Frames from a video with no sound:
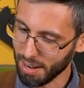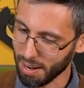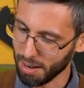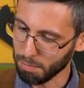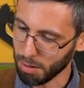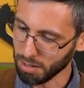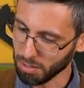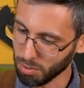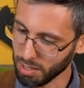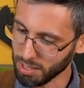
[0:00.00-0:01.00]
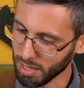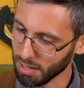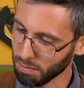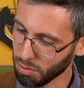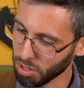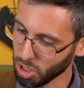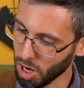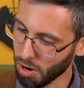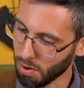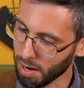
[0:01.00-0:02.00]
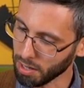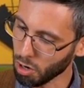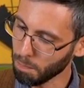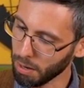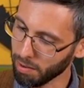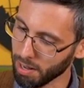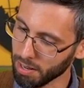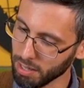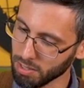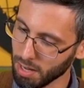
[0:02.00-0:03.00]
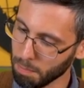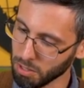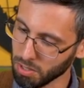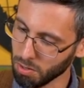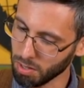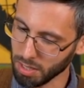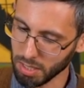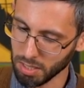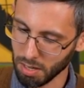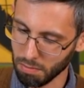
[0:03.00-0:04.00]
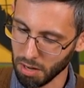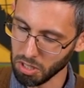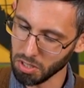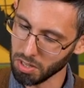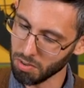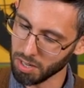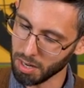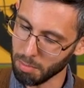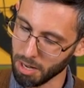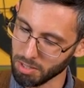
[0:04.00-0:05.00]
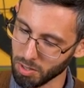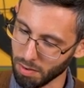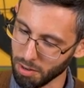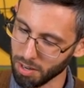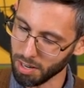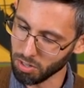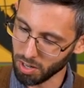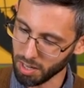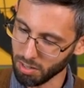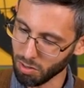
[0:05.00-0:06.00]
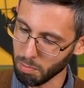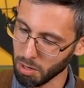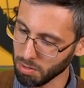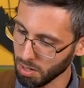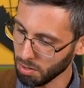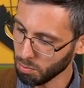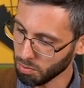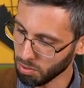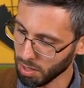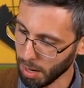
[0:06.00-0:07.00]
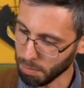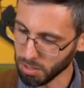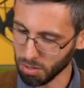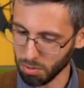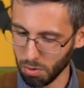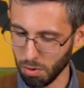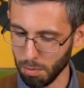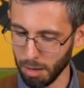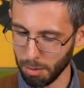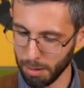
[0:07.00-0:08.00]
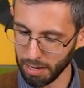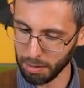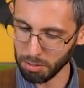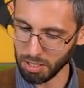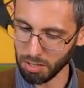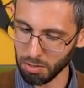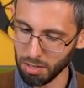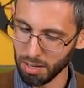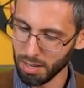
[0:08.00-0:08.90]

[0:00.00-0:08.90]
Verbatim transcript: and bought a toy to send in for the show. I know Baryonyx episode is eventually going to come out, so I figured I'd try to contribute to the episode or a mailbag episode.